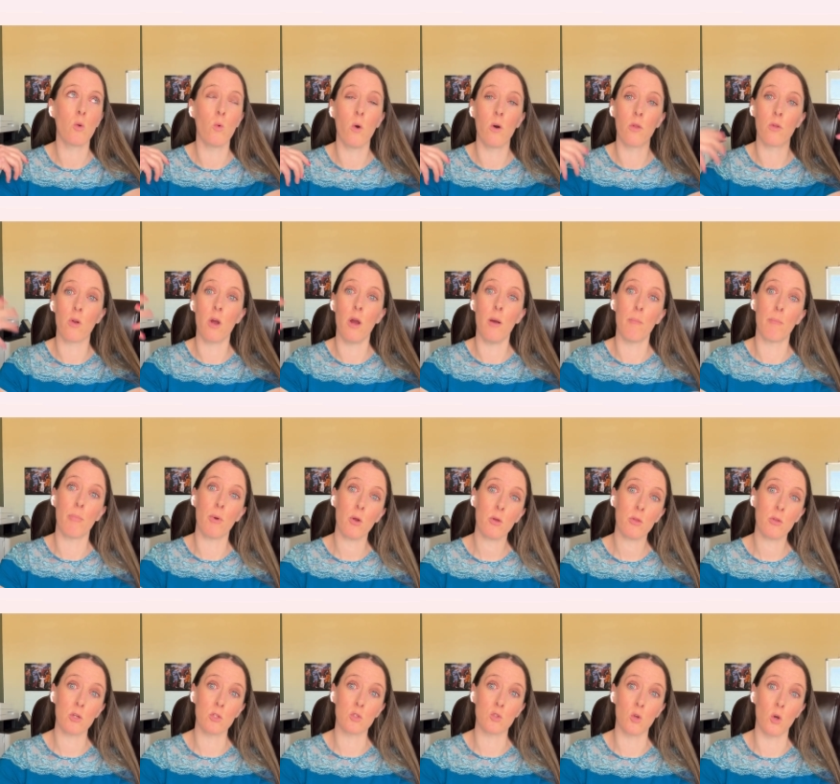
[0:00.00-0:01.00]
Well, they're on birth
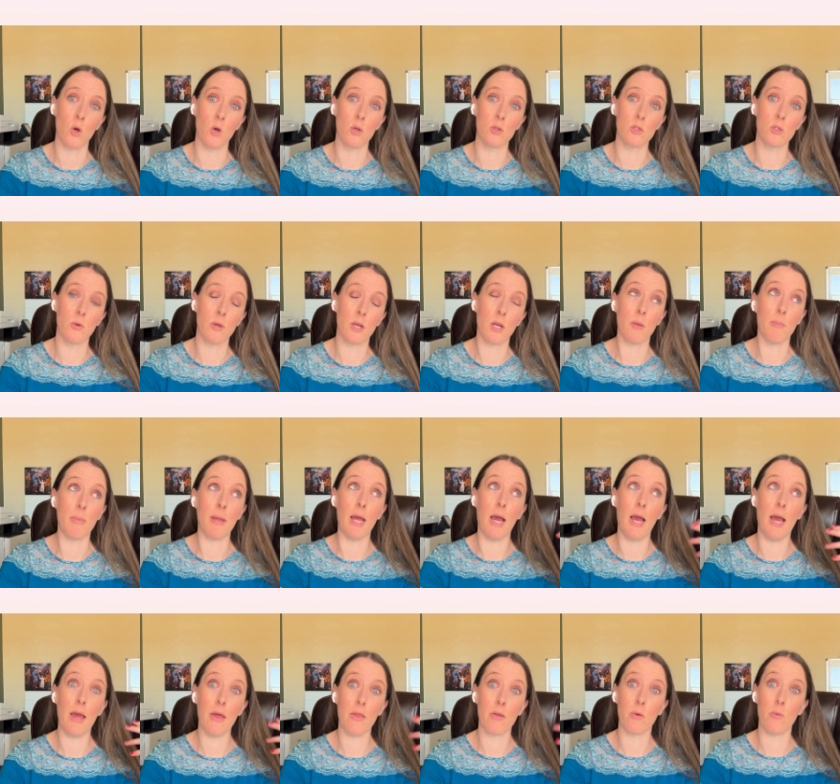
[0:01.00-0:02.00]
control, so it could be
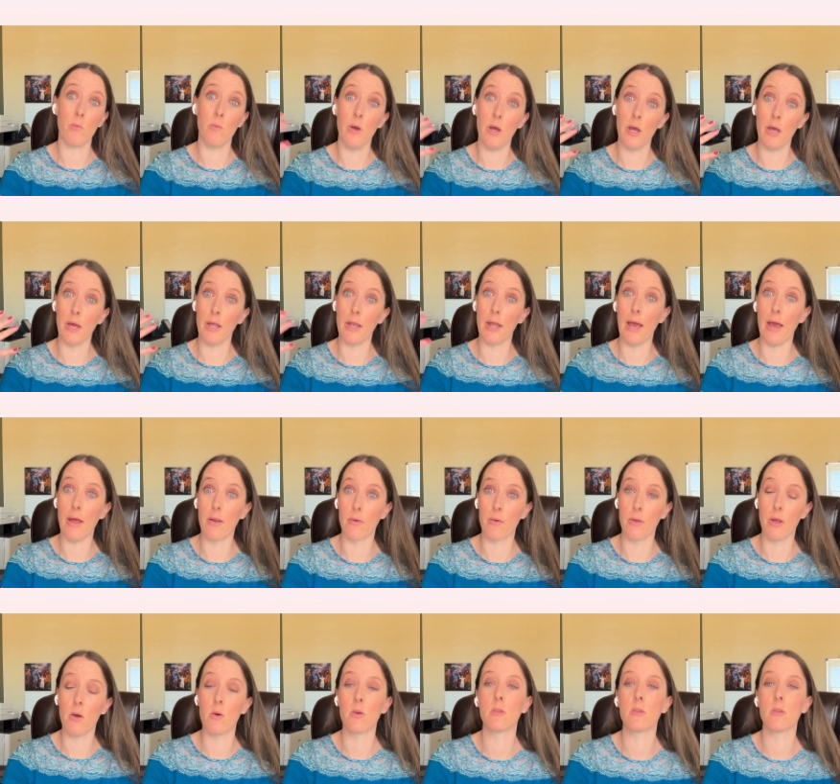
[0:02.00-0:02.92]
either one, I don't know.